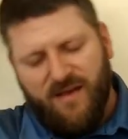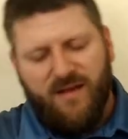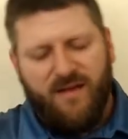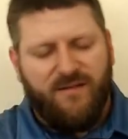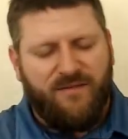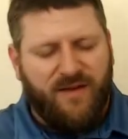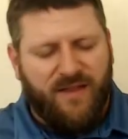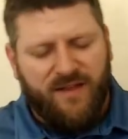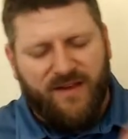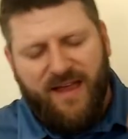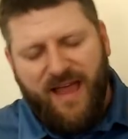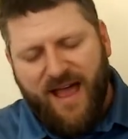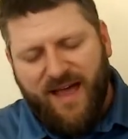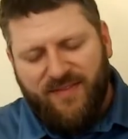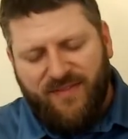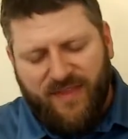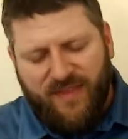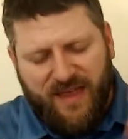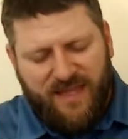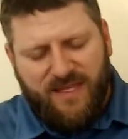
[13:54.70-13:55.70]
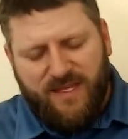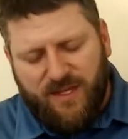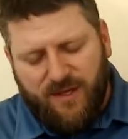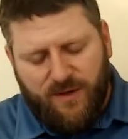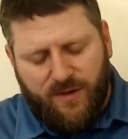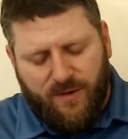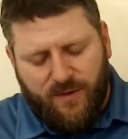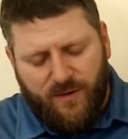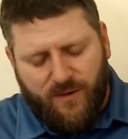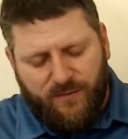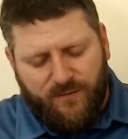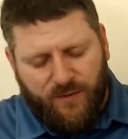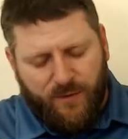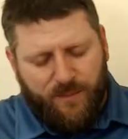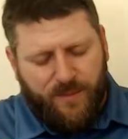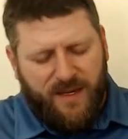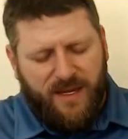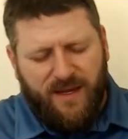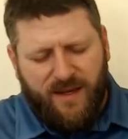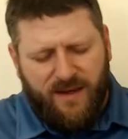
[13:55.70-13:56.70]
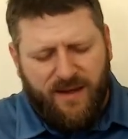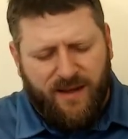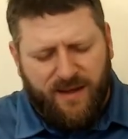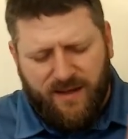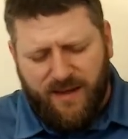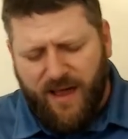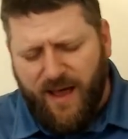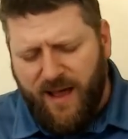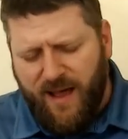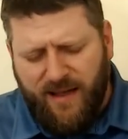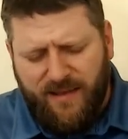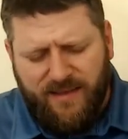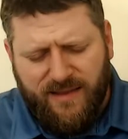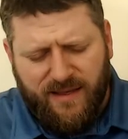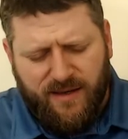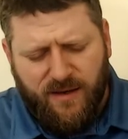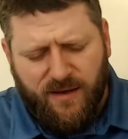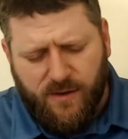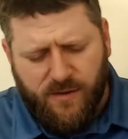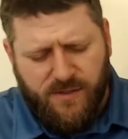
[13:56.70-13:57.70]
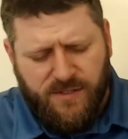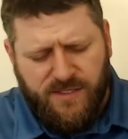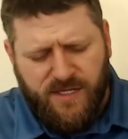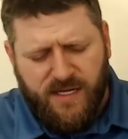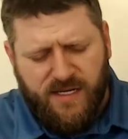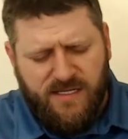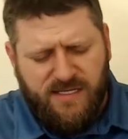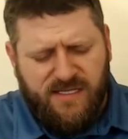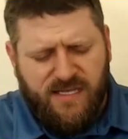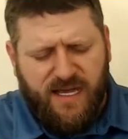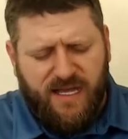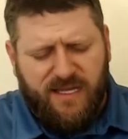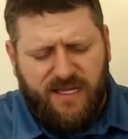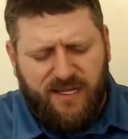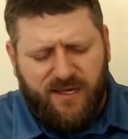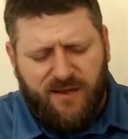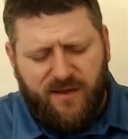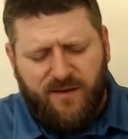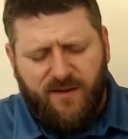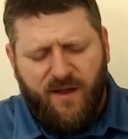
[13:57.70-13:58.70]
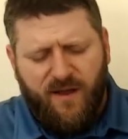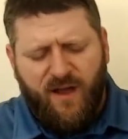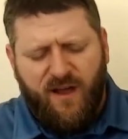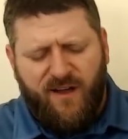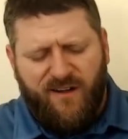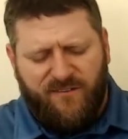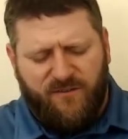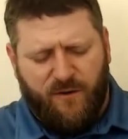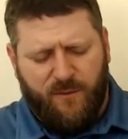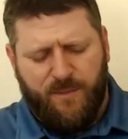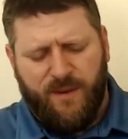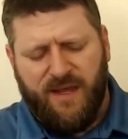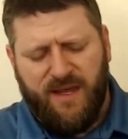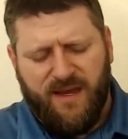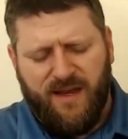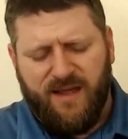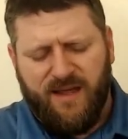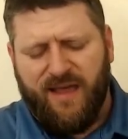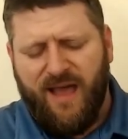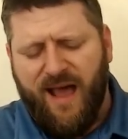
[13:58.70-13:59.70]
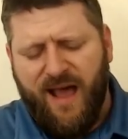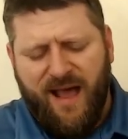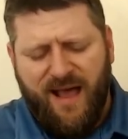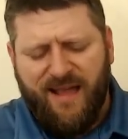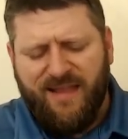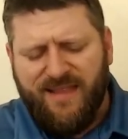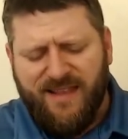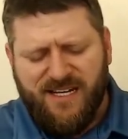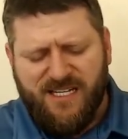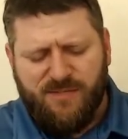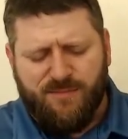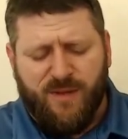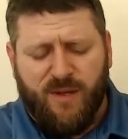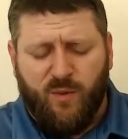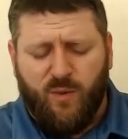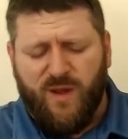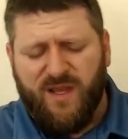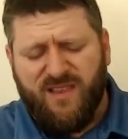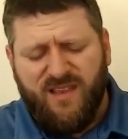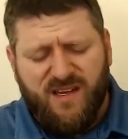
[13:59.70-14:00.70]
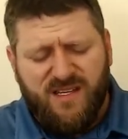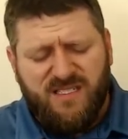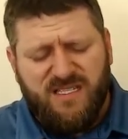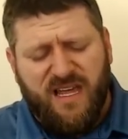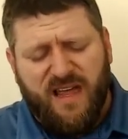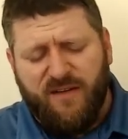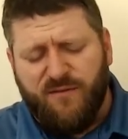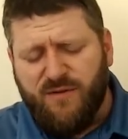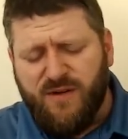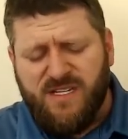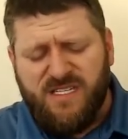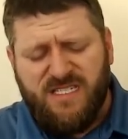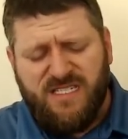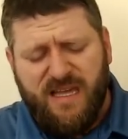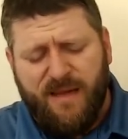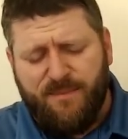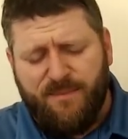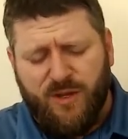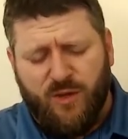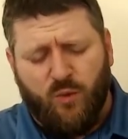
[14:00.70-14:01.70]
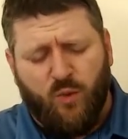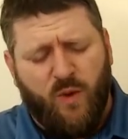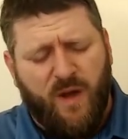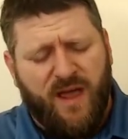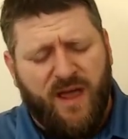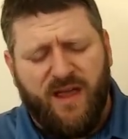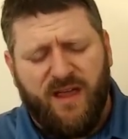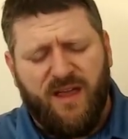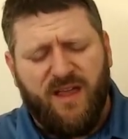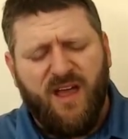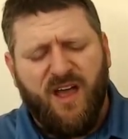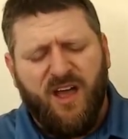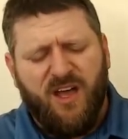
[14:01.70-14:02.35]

Father God, thank you for being a God that knows us. Thank you for being a God that has been with us every step of the way.